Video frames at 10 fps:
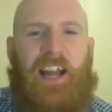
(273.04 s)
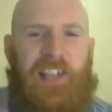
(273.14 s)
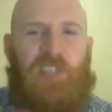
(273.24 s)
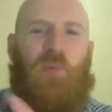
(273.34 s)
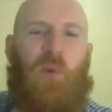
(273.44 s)

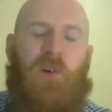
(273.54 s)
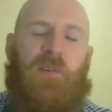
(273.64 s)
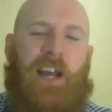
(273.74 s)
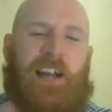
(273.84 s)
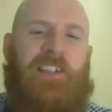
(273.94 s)
Yeah.
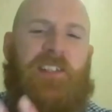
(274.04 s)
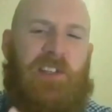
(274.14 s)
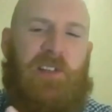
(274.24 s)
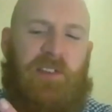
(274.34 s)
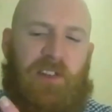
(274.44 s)

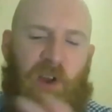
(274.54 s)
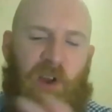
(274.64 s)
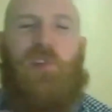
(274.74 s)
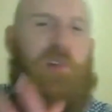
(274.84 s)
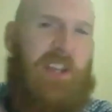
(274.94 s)
That's
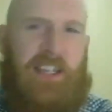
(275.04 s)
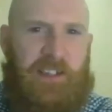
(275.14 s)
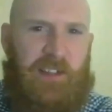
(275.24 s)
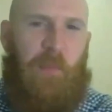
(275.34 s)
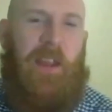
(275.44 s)
the
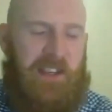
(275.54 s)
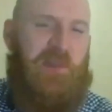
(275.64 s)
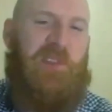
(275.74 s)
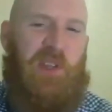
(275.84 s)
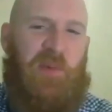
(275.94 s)
novelty
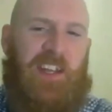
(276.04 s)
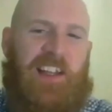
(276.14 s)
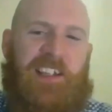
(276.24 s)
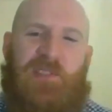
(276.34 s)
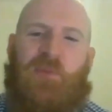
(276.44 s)
appeal
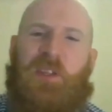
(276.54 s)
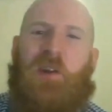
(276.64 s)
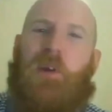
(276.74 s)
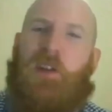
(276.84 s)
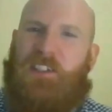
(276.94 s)
to it.
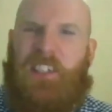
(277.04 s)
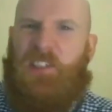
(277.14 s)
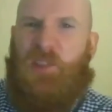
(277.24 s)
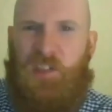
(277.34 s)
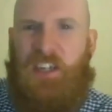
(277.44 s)
That's, you know,
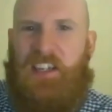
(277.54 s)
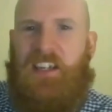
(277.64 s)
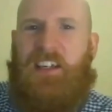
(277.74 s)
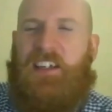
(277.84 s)
because it's,